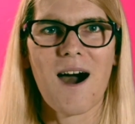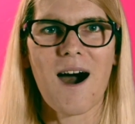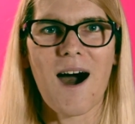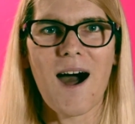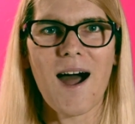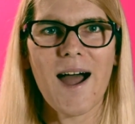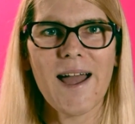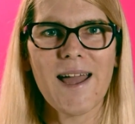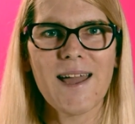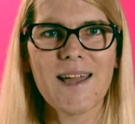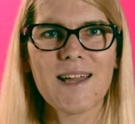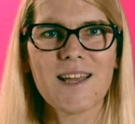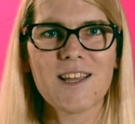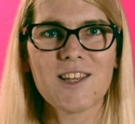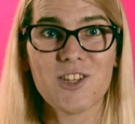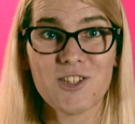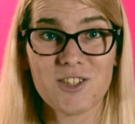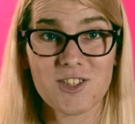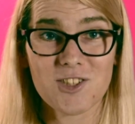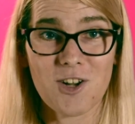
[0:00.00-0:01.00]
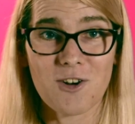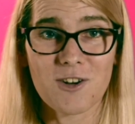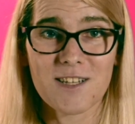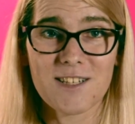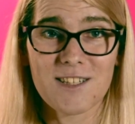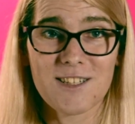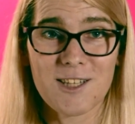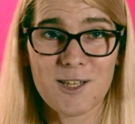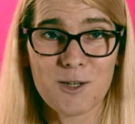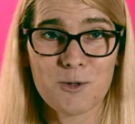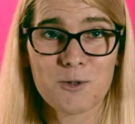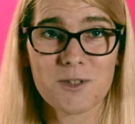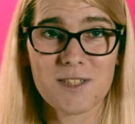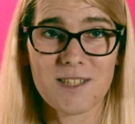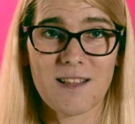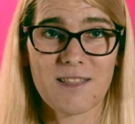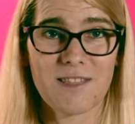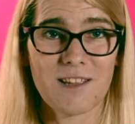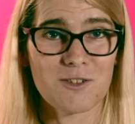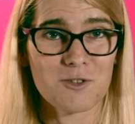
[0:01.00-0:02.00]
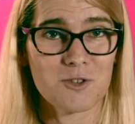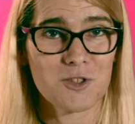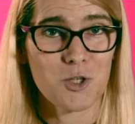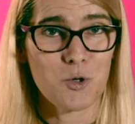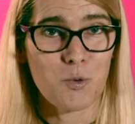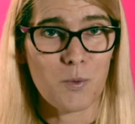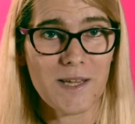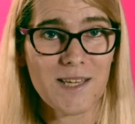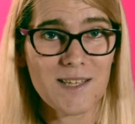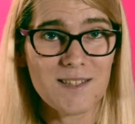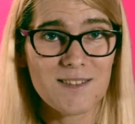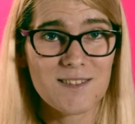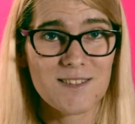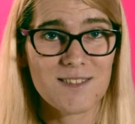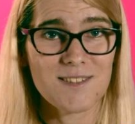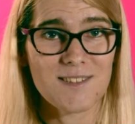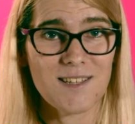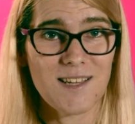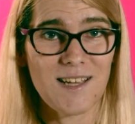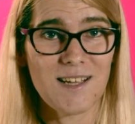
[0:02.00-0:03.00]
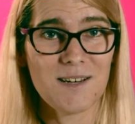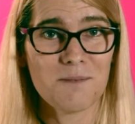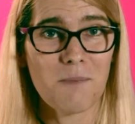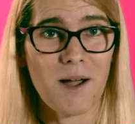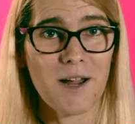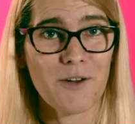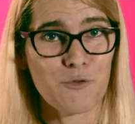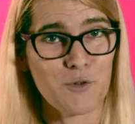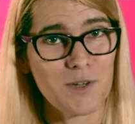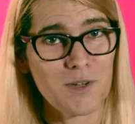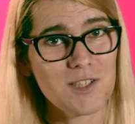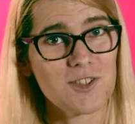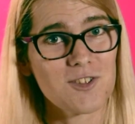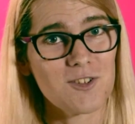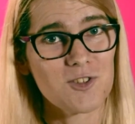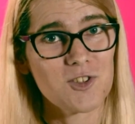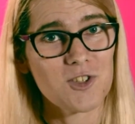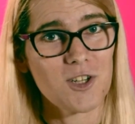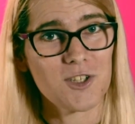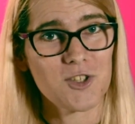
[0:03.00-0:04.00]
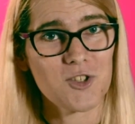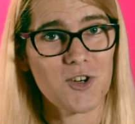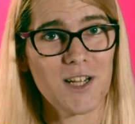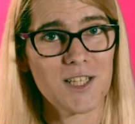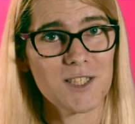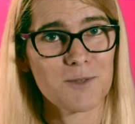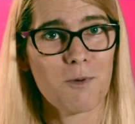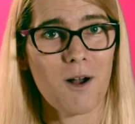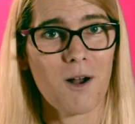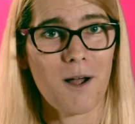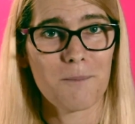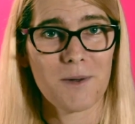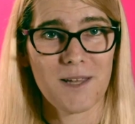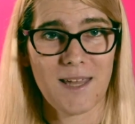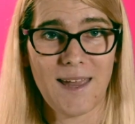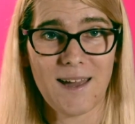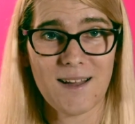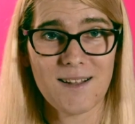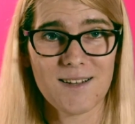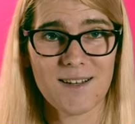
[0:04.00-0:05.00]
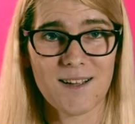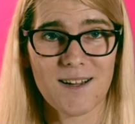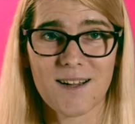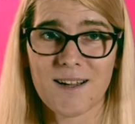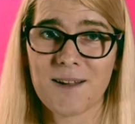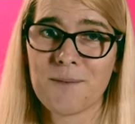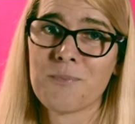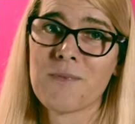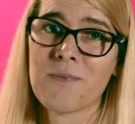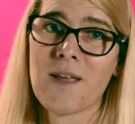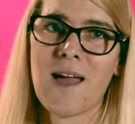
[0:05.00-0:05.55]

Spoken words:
I started using their tweets in my research on trans propaganda.